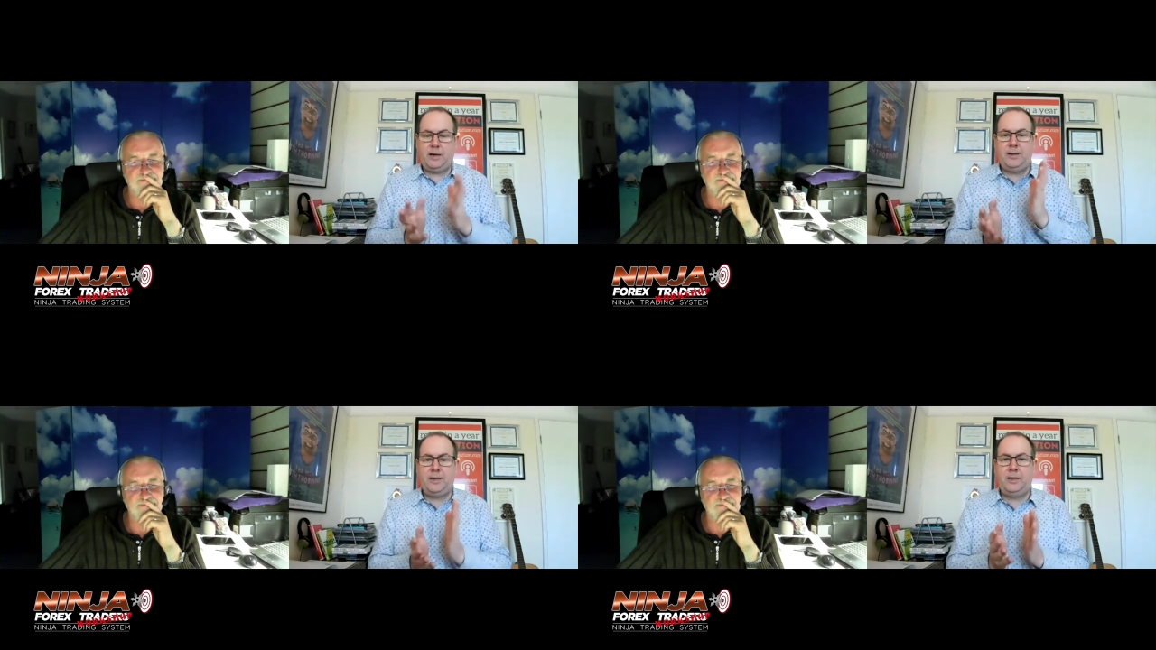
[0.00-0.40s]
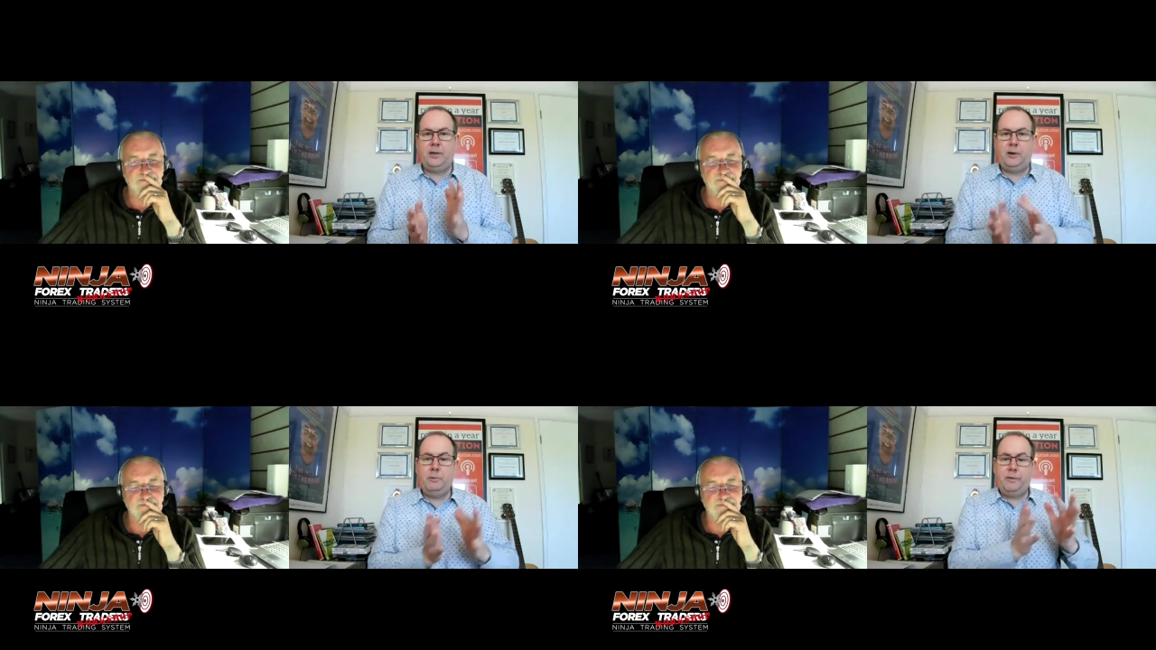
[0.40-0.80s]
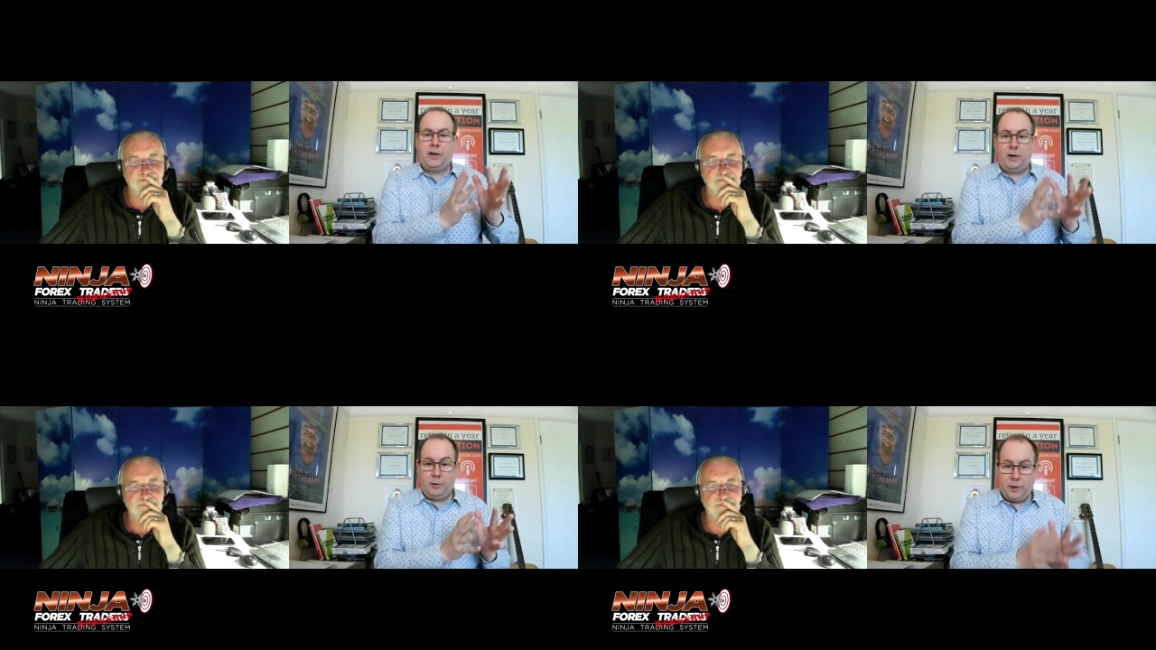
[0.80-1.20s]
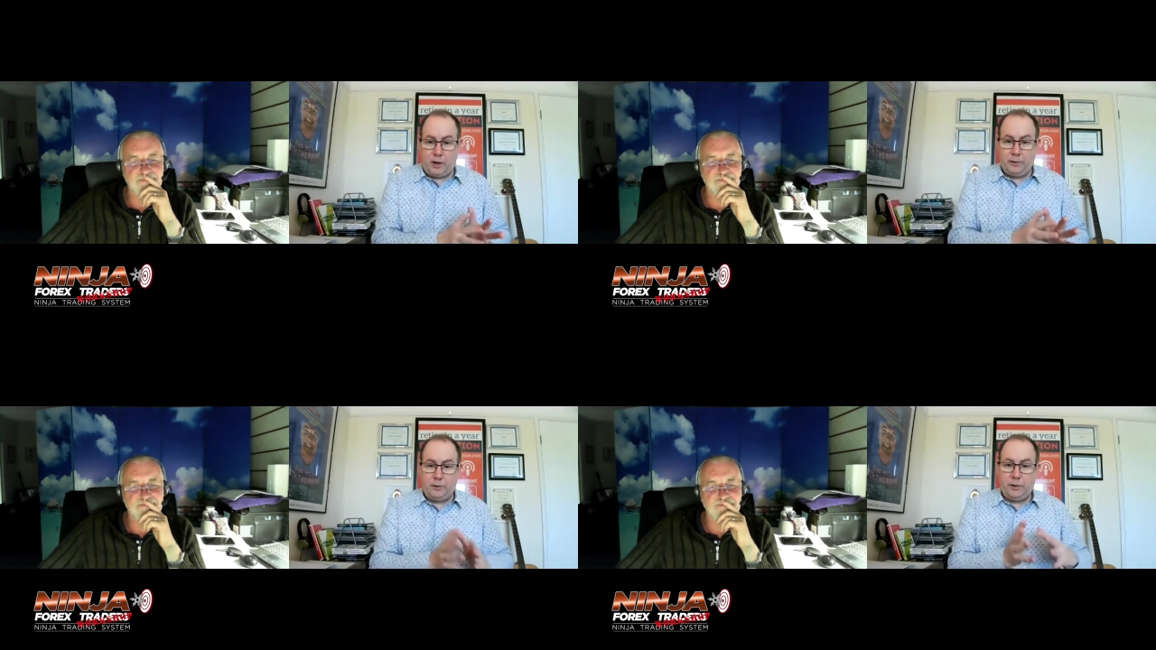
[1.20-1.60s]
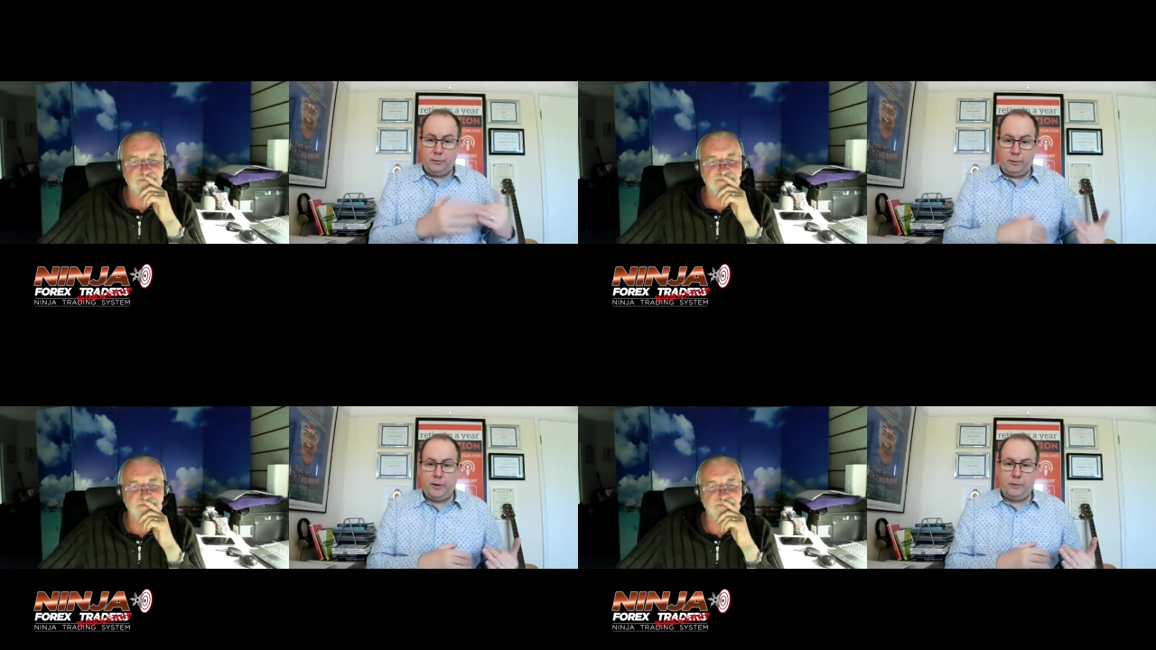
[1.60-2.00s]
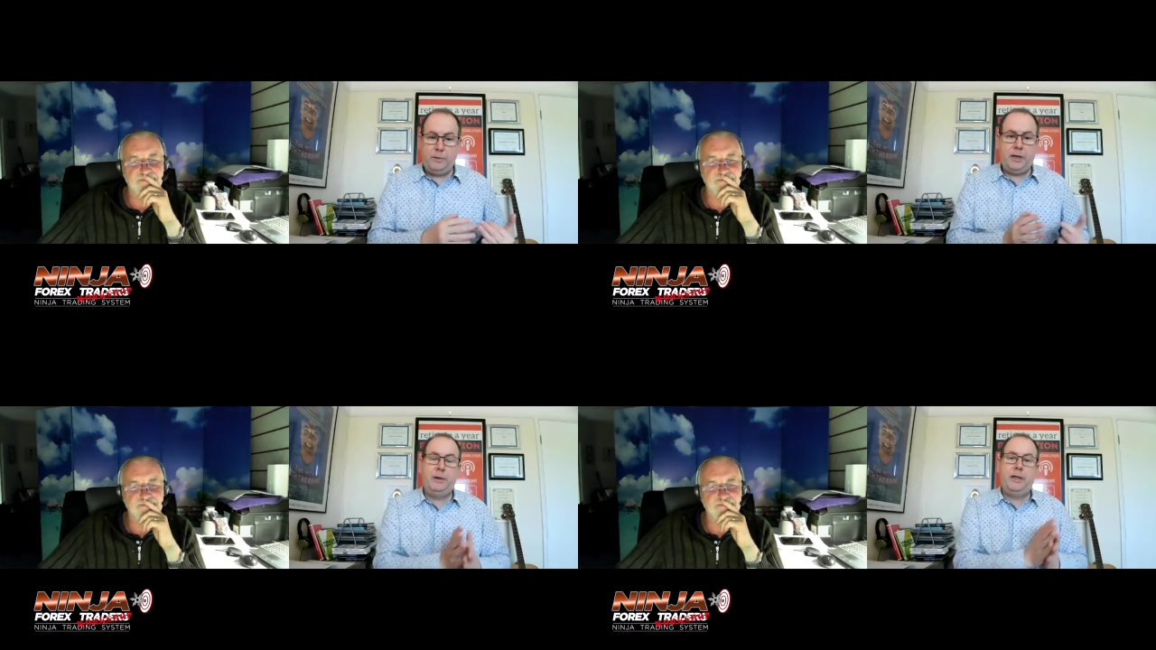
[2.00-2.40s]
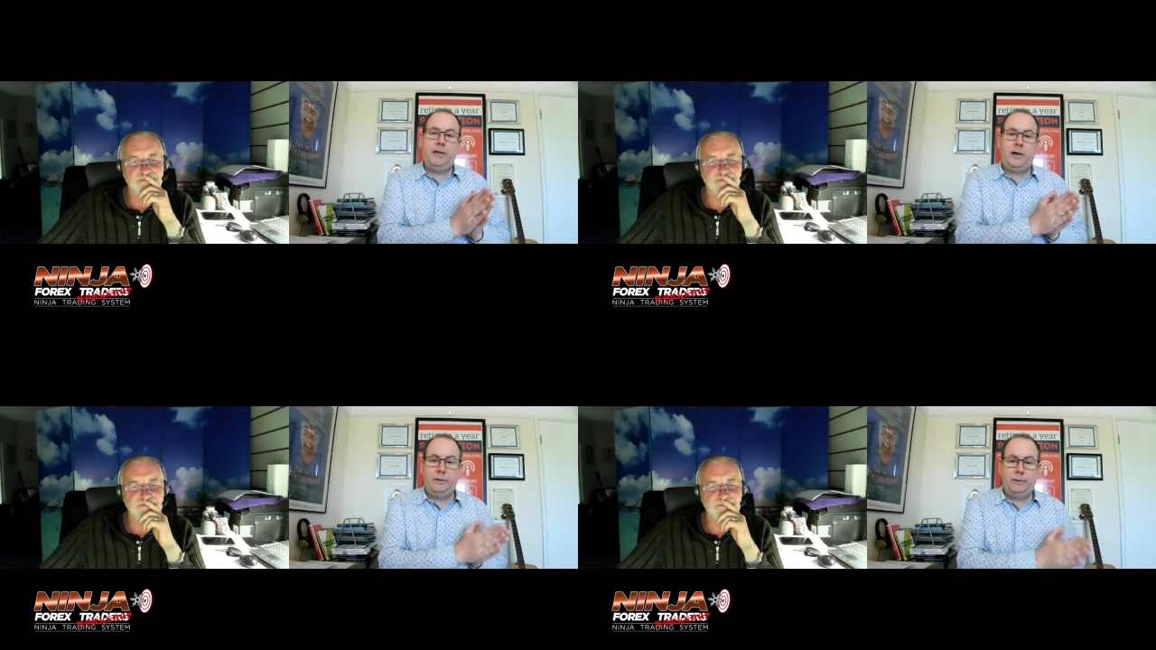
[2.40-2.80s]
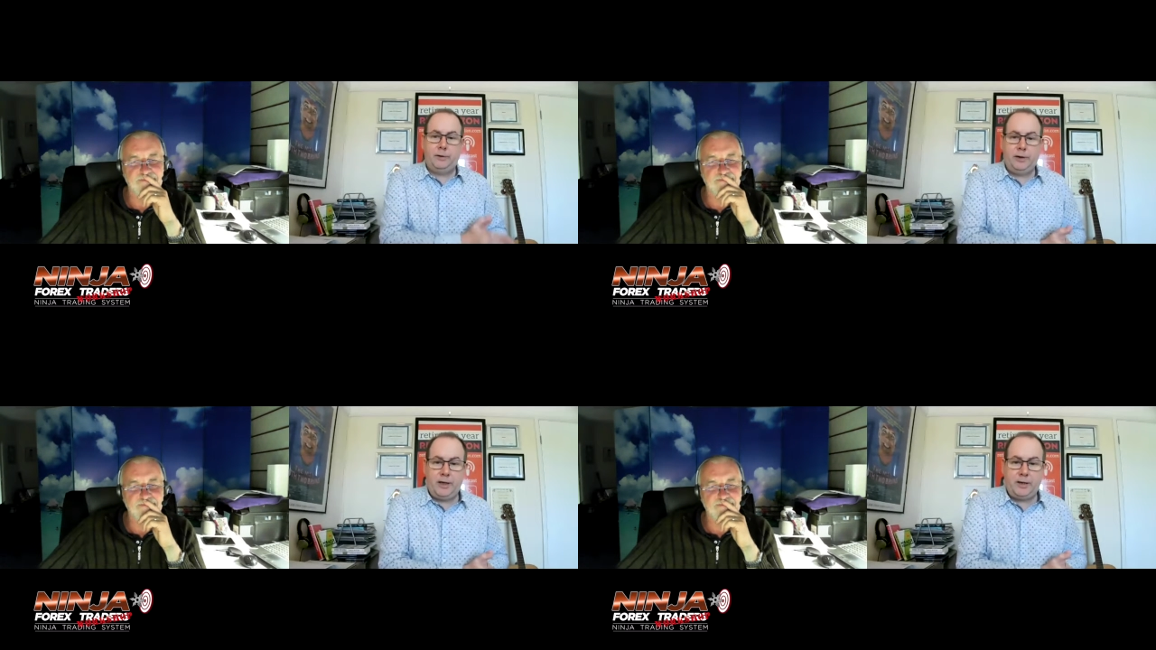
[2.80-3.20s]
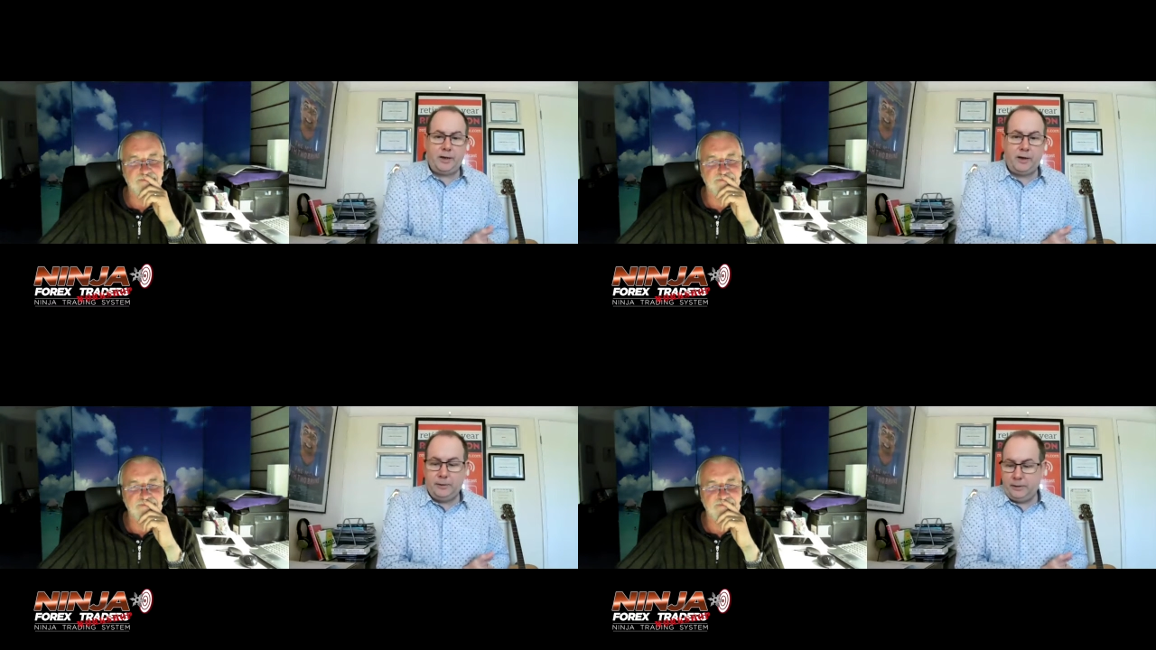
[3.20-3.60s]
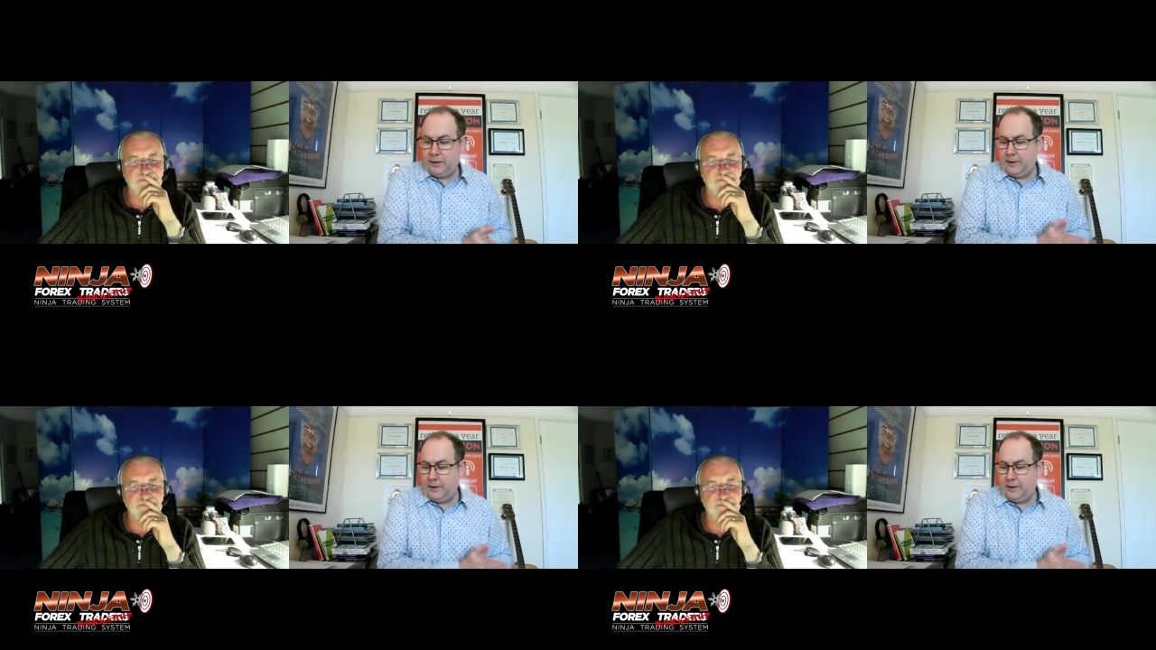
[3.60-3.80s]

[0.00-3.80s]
Speaker 1: I set it up with a guy called Arnold who referred me, and we did it over four years ago.